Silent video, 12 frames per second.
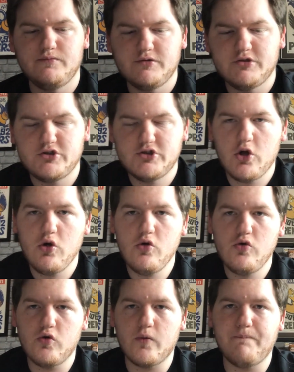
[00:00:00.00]

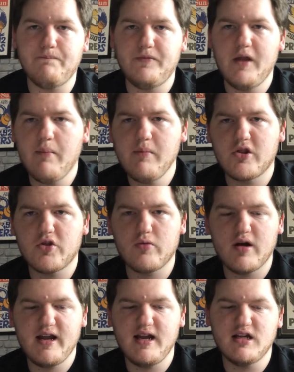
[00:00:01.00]
So, number
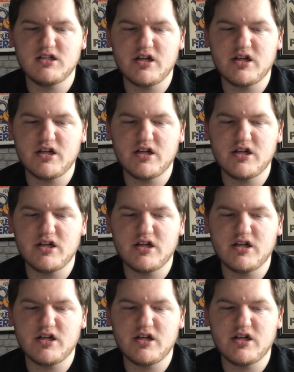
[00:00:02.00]
3 is